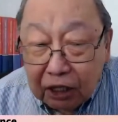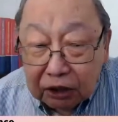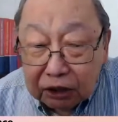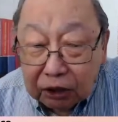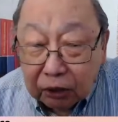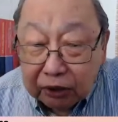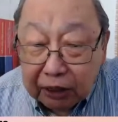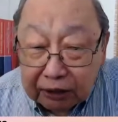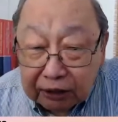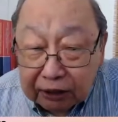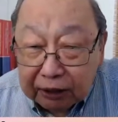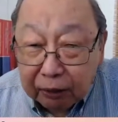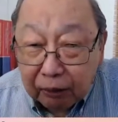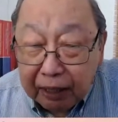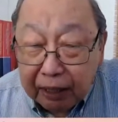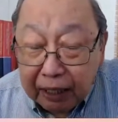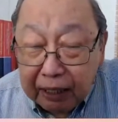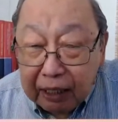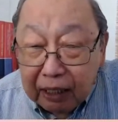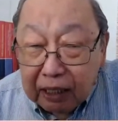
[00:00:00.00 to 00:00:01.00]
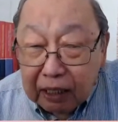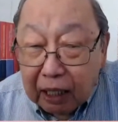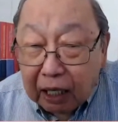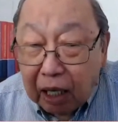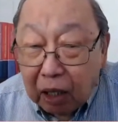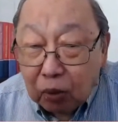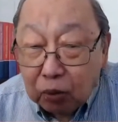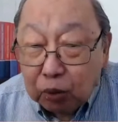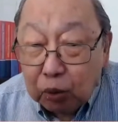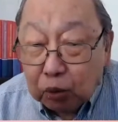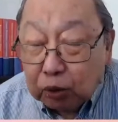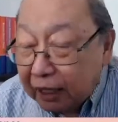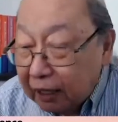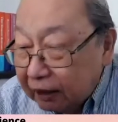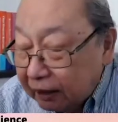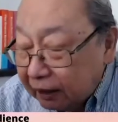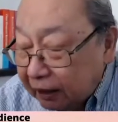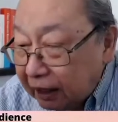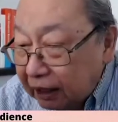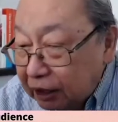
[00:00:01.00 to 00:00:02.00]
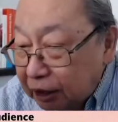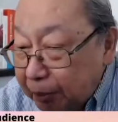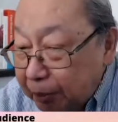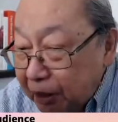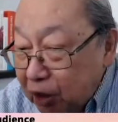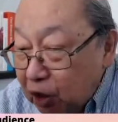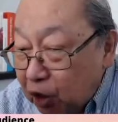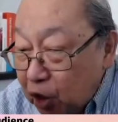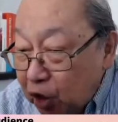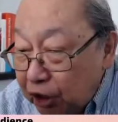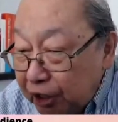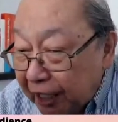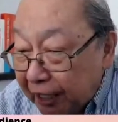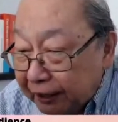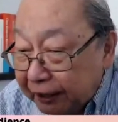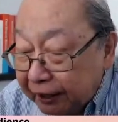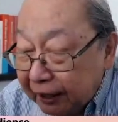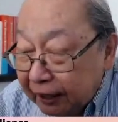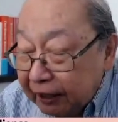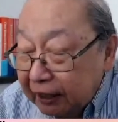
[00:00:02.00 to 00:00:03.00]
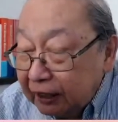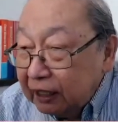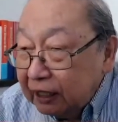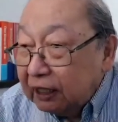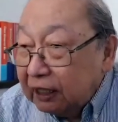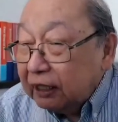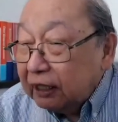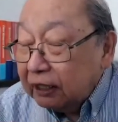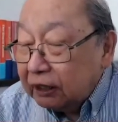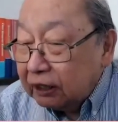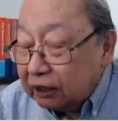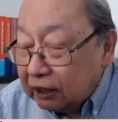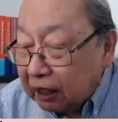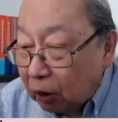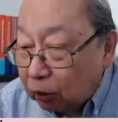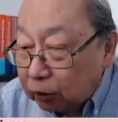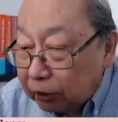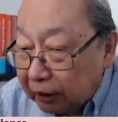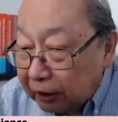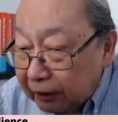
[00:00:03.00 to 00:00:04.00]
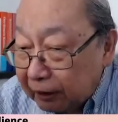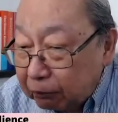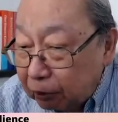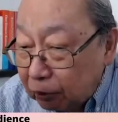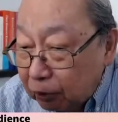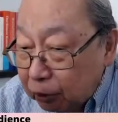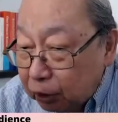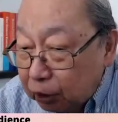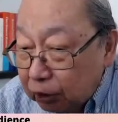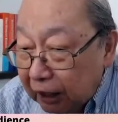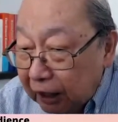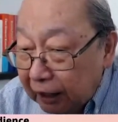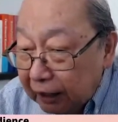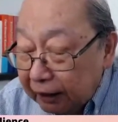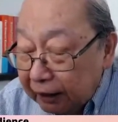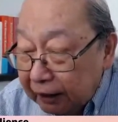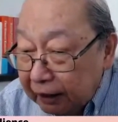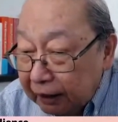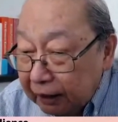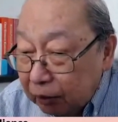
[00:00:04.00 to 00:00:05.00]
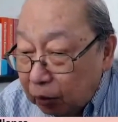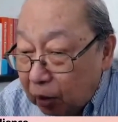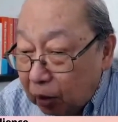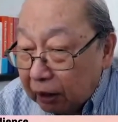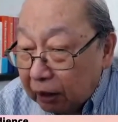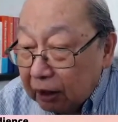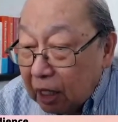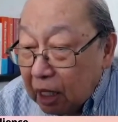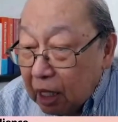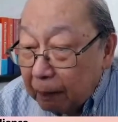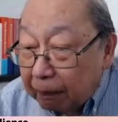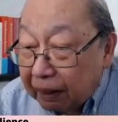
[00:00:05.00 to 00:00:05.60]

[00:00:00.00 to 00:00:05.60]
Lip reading: So that's the way how Duterte has been conducting his counter-revolutionary work.